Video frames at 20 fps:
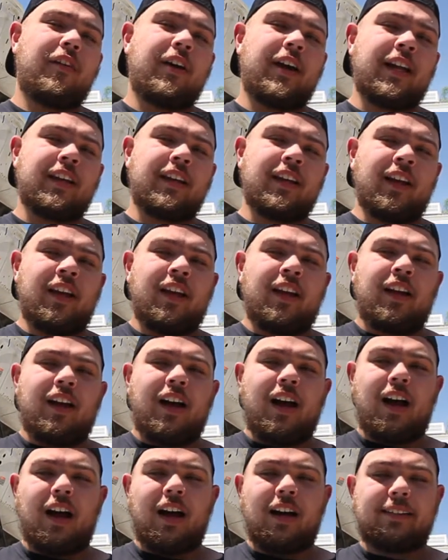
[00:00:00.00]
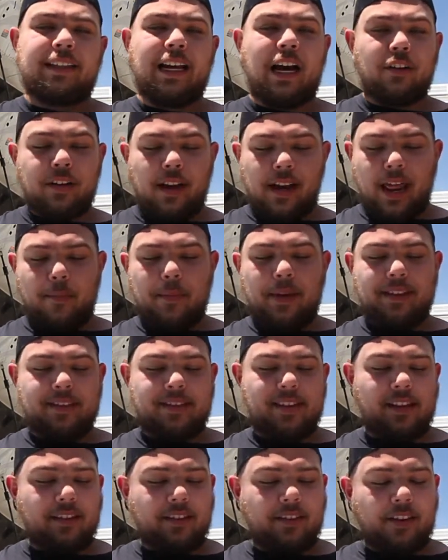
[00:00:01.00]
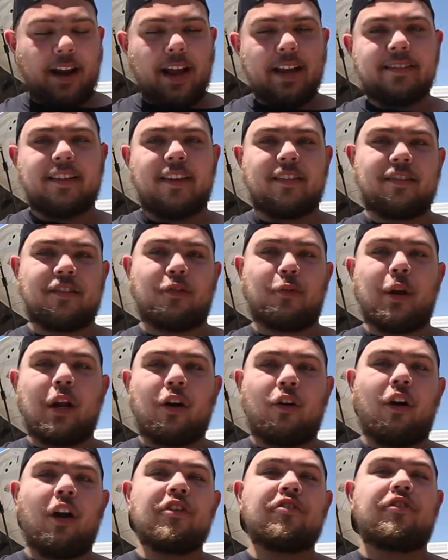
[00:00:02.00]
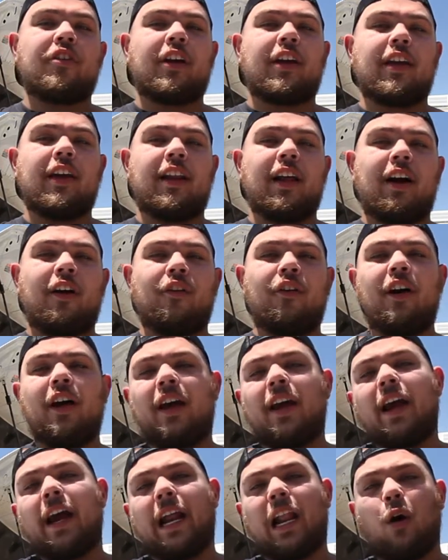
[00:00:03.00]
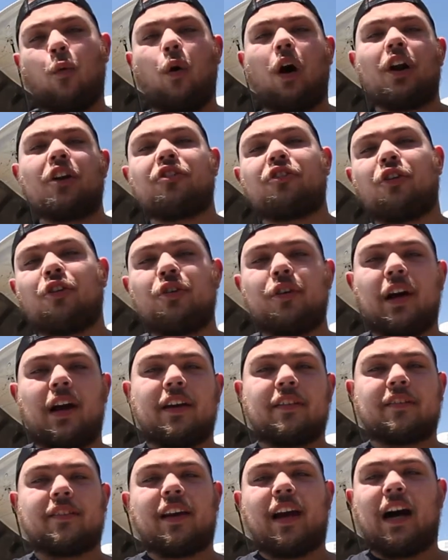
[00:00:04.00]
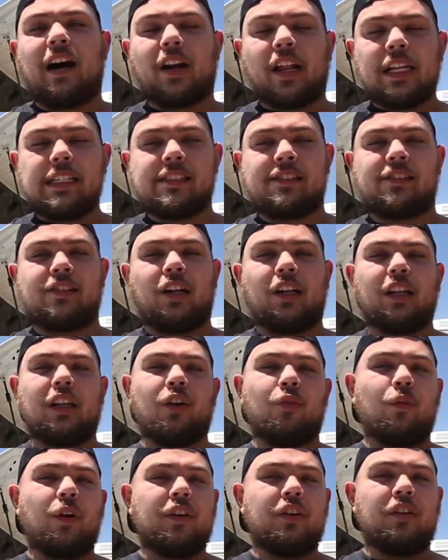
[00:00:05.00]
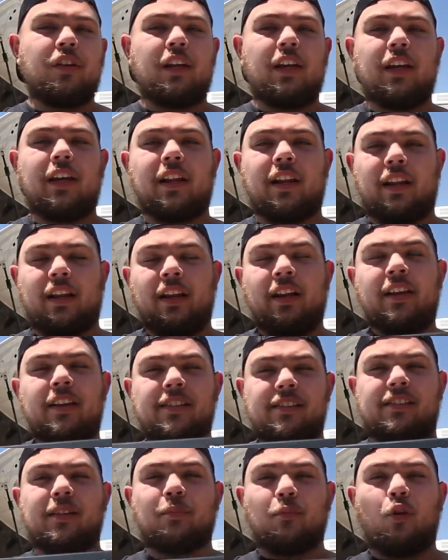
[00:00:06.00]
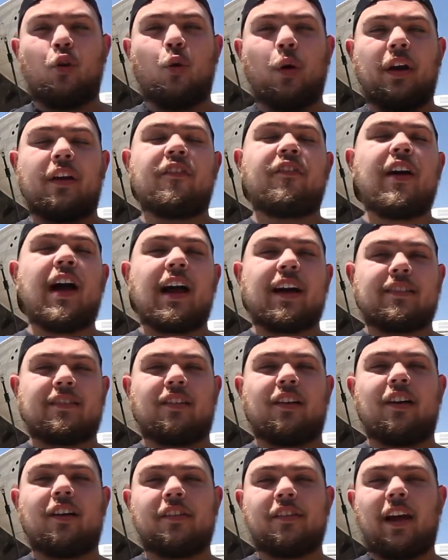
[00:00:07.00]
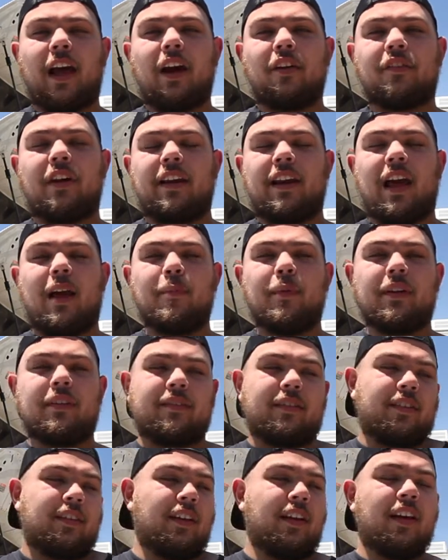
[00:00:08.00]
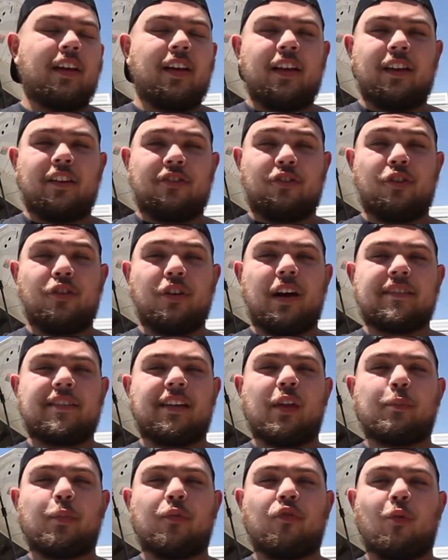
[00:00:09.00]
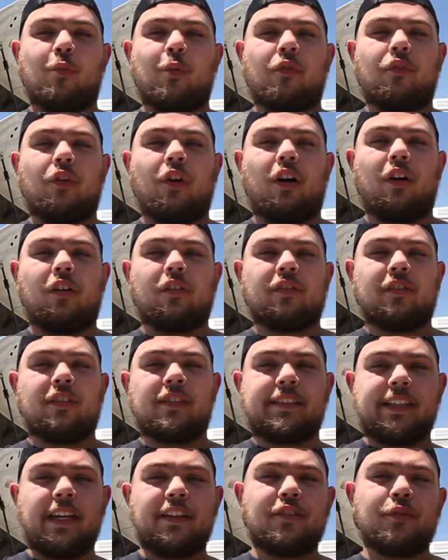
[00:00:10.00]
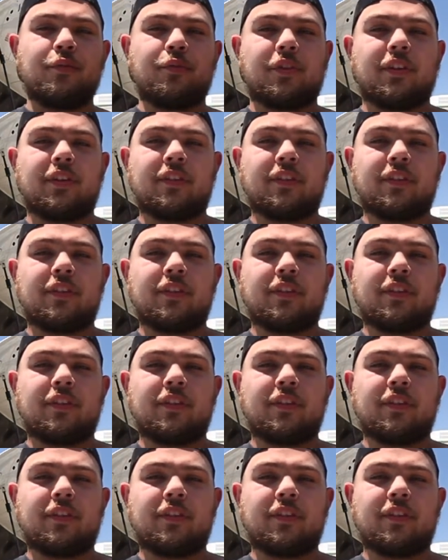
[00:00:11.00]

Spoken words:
And Diode Dynamics sent their SS3 Crosstrek kit out, and I want to show you guys how to install it, what you need, and some quick facts on Diode Dynamics, and show you guys how they perform overall. Stay tuned.